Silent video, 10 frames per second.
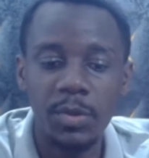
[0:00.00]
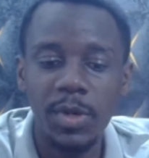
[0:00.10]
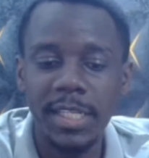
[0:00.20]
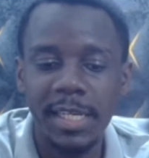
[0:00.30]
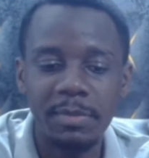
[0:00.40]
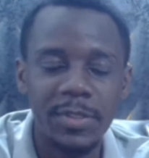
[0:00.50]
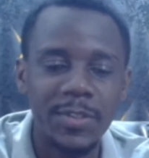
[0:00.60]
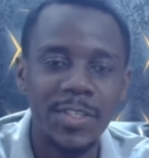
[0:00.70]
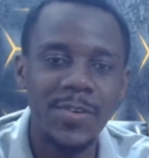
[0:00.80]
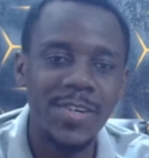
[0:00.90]
Welcome to
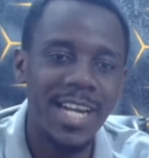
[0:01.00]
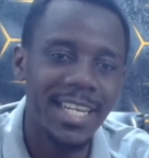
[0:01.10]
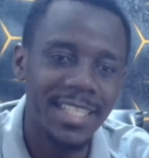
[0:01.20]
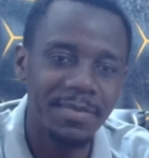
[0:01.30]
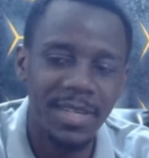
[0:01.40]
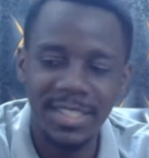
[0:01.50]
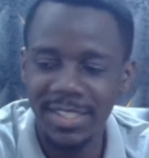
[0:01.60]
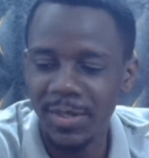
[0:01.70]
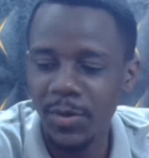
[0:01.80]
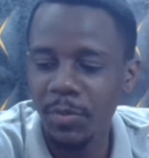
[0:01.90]
the United Matters
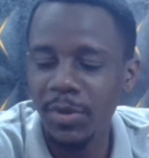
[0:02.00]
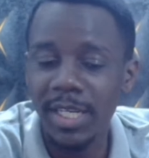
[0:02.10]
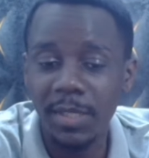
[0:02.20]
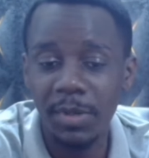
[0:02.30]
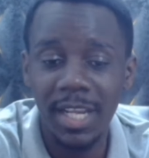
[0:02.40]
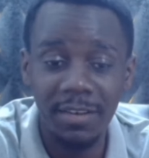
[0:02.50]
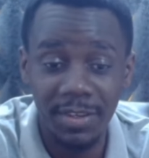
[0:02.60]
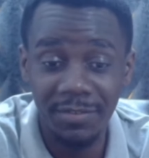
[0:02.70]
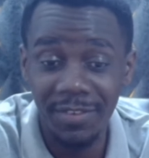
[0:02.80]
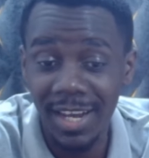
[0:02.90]
channel. Hope you guys are really
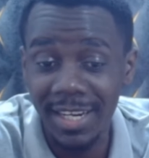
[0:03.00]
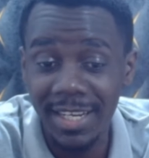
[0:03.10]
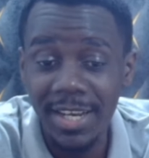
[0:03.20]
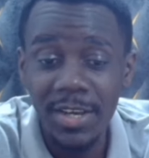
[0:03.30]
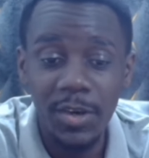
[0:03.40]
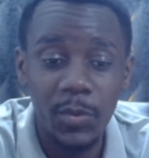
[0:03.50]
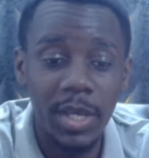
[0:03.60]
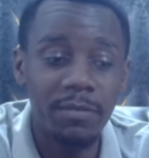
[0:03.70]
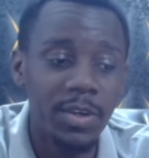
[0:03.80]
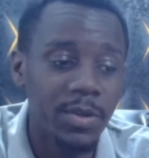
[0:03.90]
having fun
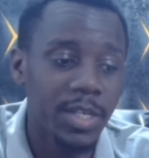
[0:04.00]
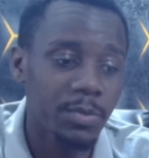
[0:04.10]
wherever you are.